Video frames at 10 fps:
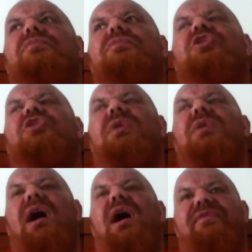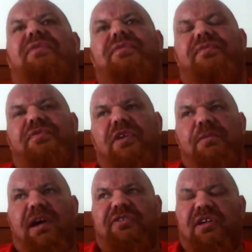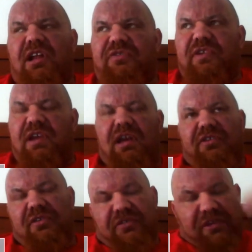You have three basic classifications: